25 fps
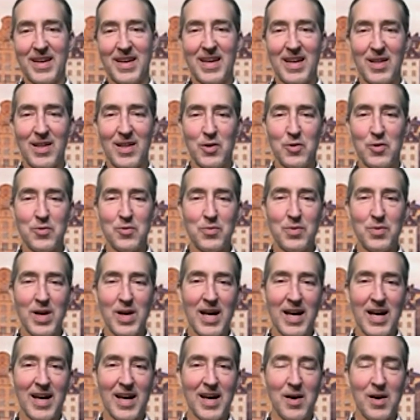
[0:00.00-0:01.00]
Hello,
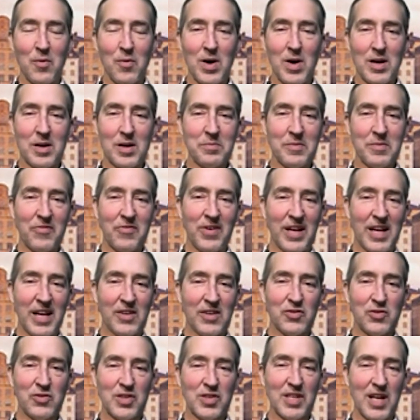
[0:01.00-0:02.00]
welcome to Financial
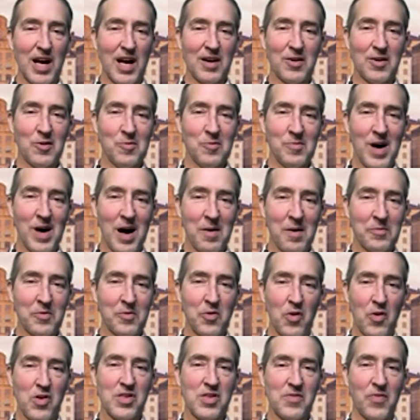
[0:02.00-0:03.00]
Stockholm. I'm
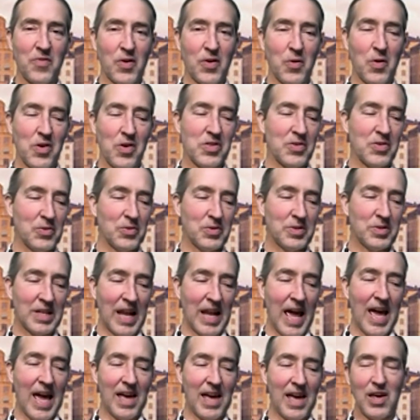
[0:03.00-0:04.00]
Christopher Crystal. Today
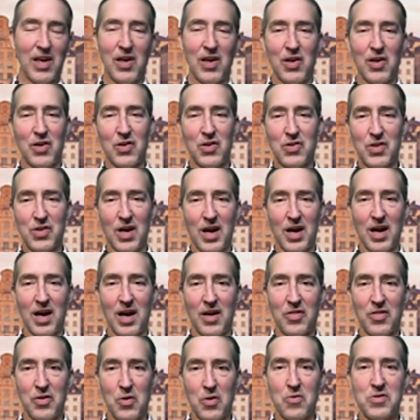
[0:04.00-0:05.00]
is
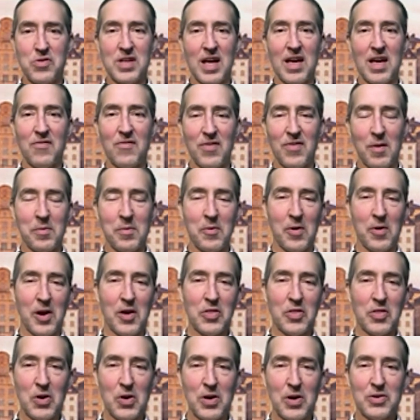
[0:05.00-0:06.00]
Thursday, February
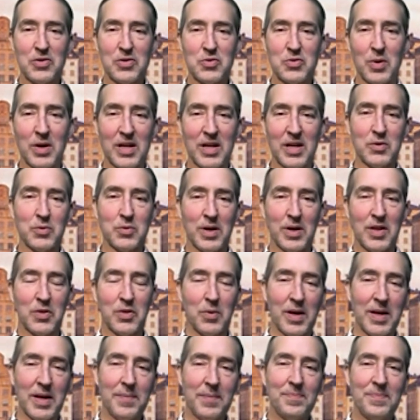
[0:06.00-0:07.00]
3rd,
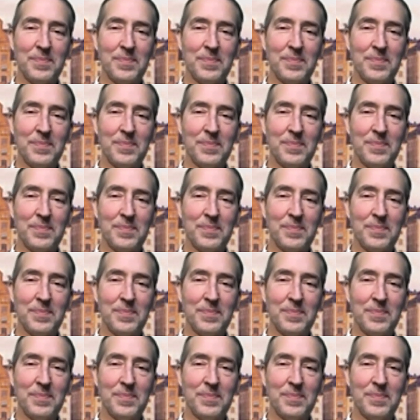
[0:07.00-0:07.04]
2023.